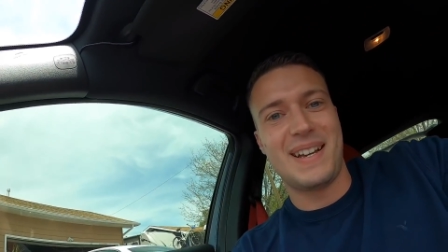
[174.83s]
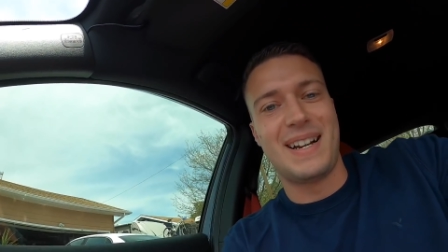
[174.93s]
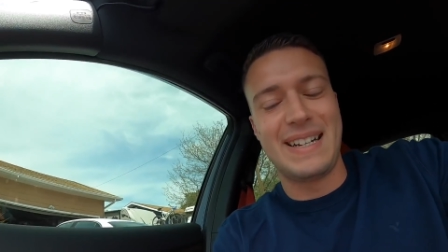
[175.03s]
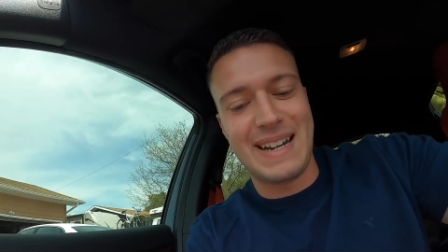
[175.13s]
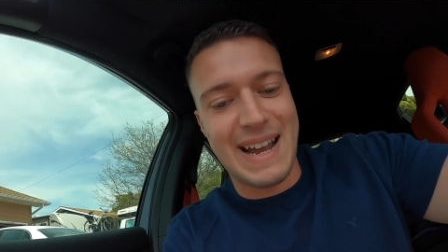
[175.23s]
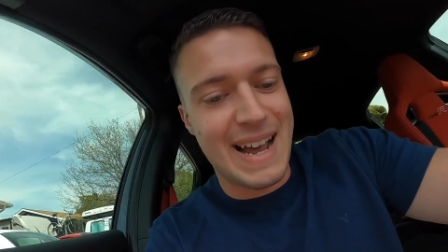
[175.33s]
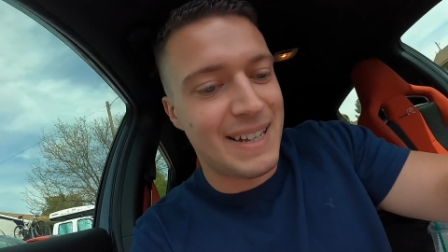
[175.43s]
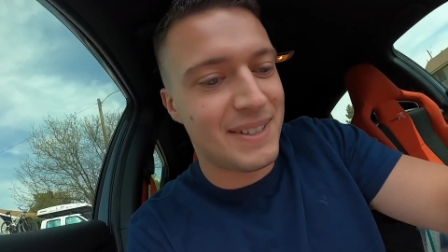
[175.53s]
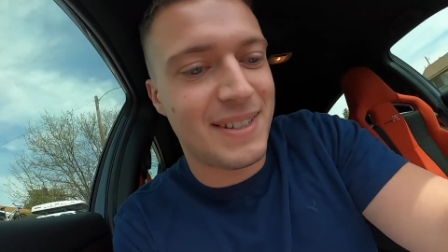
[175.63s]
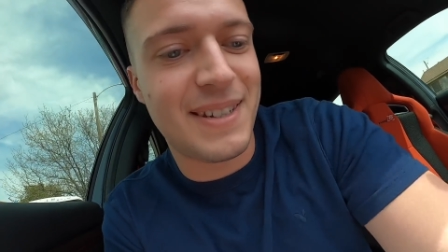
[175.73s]
I need to
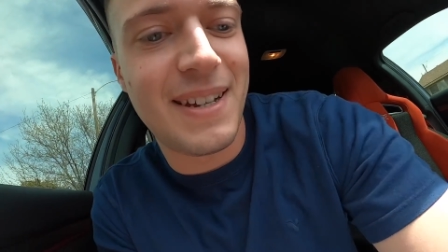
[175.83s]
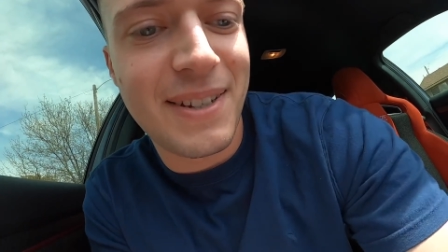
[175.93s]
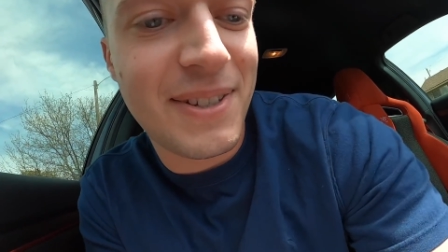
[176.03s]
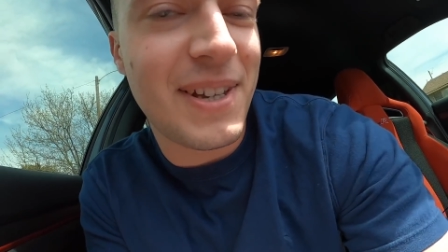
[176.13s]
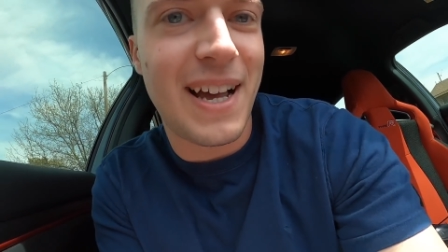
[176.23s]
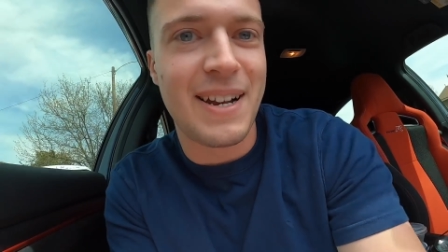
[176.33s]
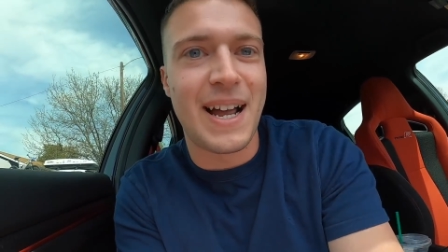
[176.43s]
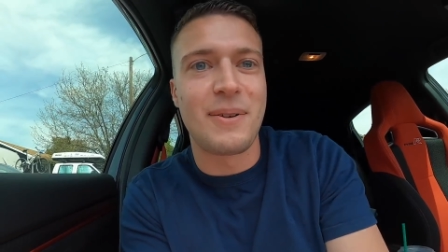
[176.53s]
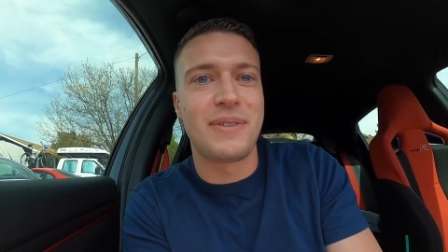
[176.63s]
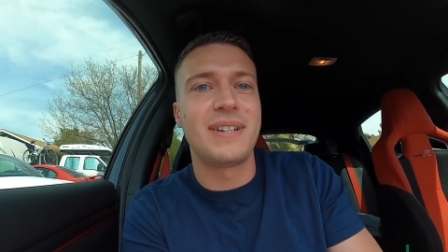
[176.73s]
ask. I
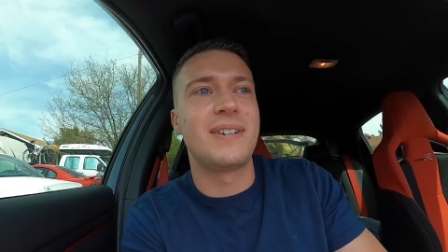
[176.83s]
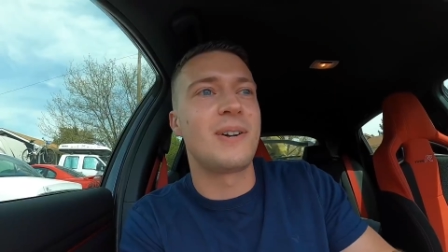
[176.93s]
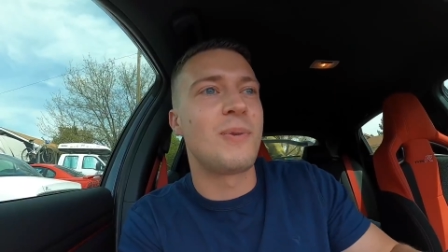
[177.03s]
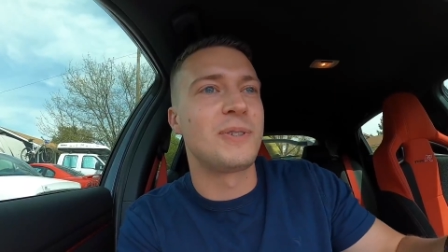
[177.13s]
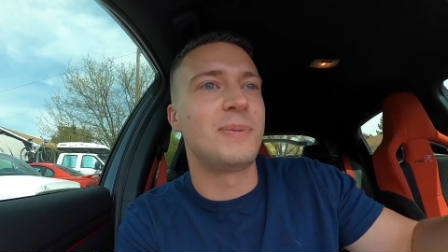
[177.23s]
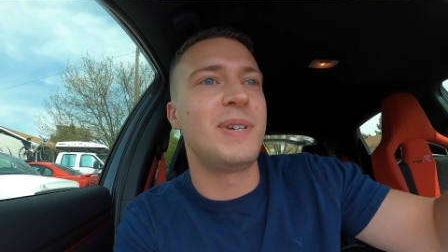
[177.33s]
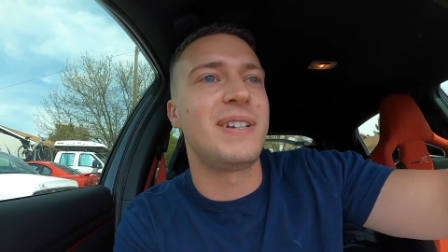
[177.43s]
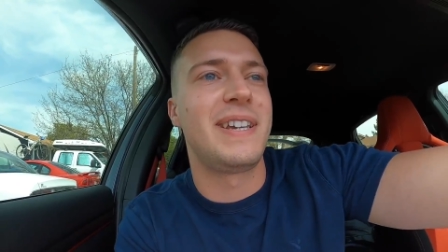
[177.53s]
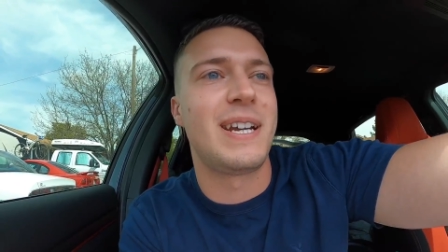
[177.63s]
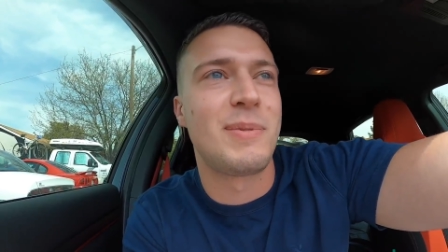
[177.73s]
don't think Doug wants to
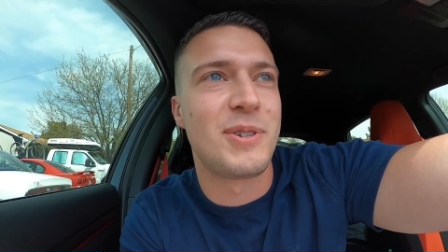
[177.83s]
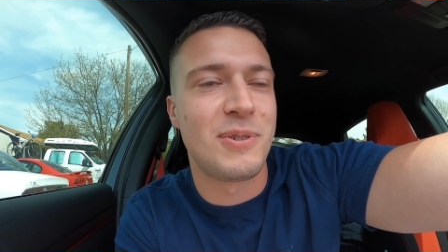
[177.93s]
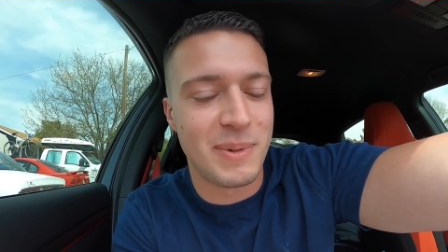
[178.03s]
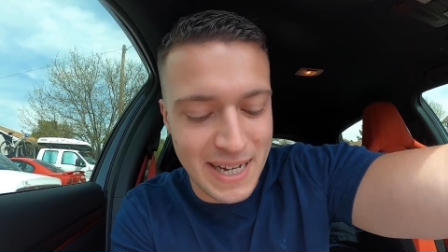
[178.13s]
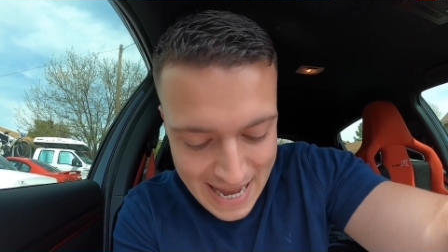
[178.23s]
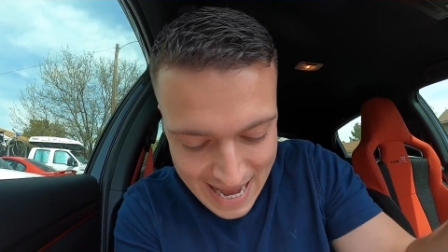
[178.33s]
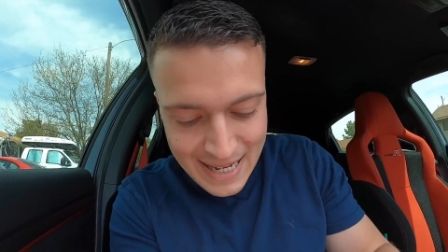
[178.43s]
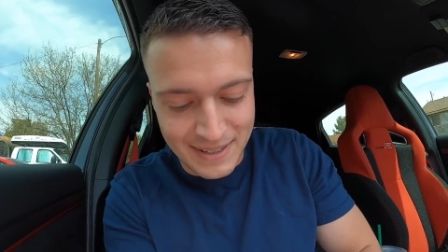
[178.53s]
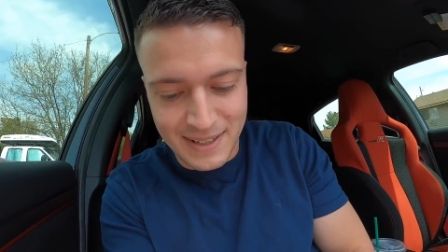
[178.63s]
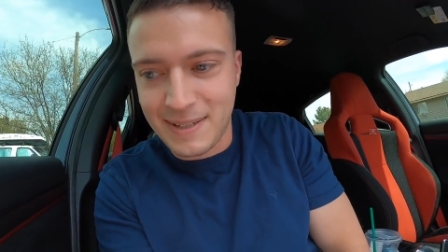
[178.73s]
be on camera, so I'm going to
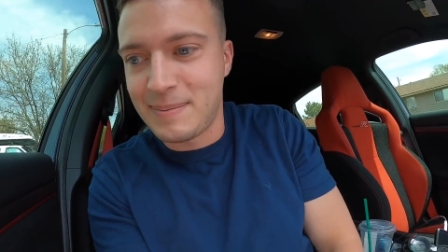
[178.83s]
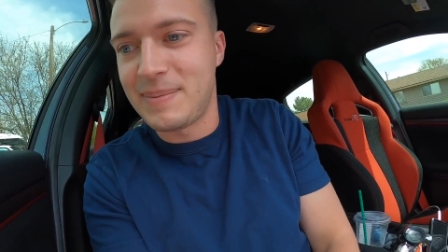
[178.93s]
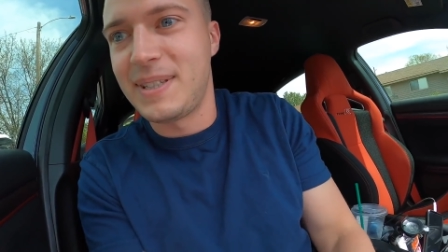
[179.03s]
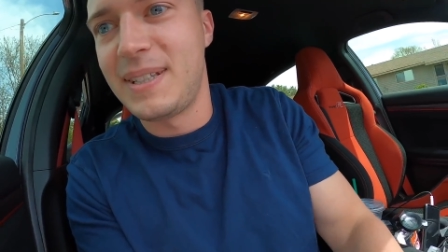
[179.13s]
ask him.